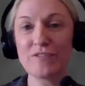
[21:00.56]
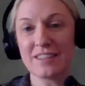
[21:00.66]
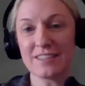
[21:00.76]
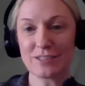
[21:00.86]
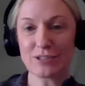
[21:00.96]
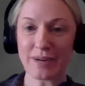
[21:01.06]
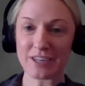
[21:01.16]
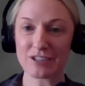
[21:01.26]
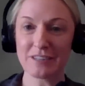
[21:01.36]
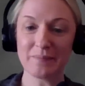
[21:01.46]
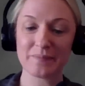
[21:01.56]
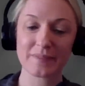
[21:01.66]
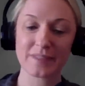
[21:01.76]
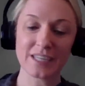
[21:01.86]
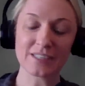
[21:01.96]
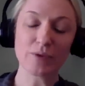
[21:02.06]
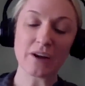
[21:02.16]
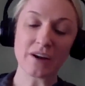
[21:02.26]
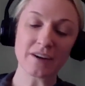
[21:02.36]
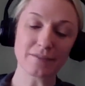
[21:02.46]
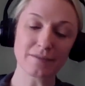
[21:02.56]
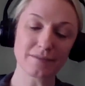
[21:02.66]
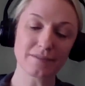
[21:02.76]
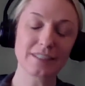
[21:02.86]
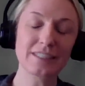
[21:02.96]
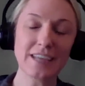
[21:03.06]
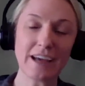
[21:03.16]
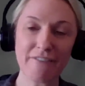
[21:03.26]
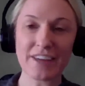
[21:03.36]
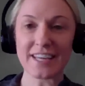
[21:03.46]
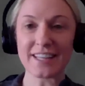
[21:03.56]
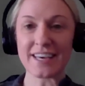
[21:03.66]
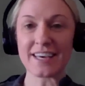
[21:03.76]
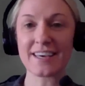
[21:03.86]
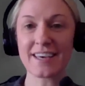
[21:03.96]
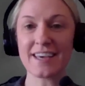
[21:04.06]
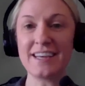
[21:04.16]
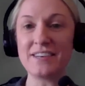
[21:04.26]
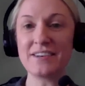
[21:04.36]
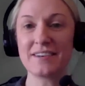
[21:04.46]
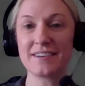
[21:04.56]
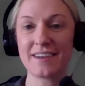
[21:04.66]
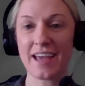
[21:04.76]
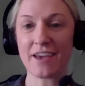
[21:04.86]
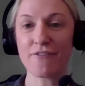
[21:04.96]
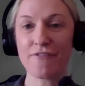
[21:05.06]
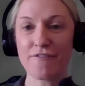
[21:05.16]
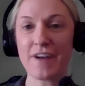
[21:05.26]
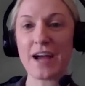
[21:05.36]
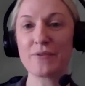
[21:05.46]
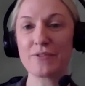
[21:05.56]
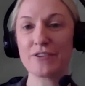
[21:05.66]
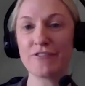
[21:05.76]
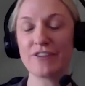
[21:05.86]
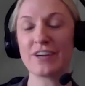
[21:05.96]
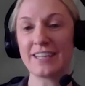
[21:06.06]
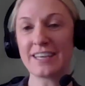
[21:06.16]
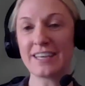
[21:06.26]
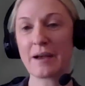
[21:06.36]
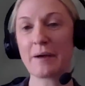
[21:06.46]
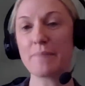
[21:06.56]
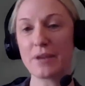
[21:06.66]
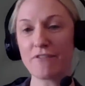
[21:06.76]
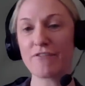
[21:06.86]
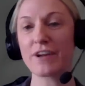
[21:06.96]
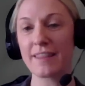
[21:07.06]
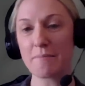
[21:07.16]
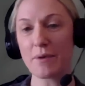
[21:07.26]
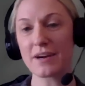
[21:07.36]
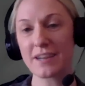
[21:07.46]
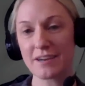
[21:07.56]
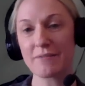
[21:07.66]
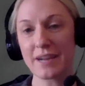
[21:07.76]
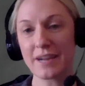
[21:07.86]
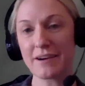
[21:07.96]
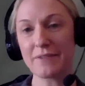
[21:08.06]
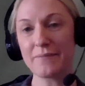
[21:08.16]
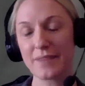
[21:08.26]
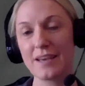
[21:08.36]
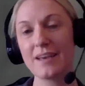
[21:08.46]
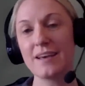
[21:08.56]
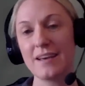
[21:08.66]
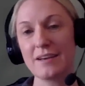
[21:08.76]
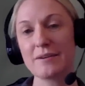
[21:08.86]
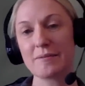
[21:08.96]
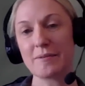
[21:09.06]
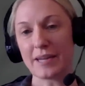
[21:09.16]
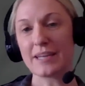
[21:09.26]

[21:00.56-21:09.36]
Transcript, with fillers: in this direction is we are definitely in a founder-friendly, company-friendly market right now. Right.